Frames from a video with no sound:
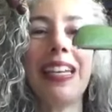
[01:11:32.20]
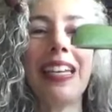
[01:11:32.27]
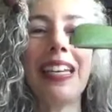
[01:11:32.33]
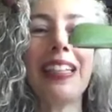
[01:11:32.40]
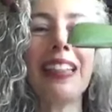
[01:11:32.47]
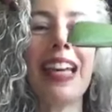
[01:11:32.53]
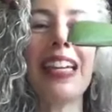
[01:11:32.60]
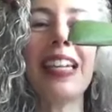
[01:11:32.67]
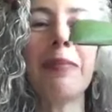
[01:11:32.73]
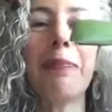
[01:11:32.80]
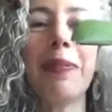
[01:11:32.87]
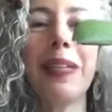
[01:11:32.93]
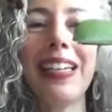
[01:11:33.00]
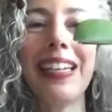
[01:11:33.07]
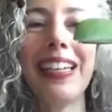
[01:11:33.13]
Actually,
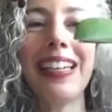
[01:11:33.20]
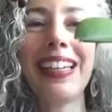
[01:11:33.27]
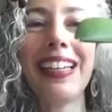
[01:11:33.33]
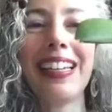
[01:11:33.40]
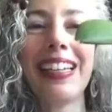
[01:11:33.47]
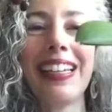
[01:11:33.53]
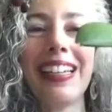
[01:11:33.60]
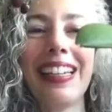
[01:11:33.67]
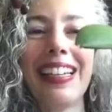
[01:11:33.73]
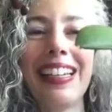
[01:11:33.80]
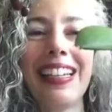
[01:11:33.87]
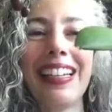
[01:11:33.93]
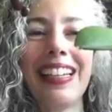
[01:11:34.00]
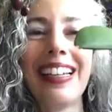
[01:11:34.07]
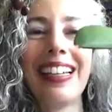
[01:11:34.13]
both ways.
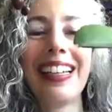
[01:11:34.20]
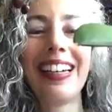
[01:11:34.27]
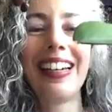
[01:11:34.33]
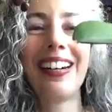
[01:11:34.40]
Yes.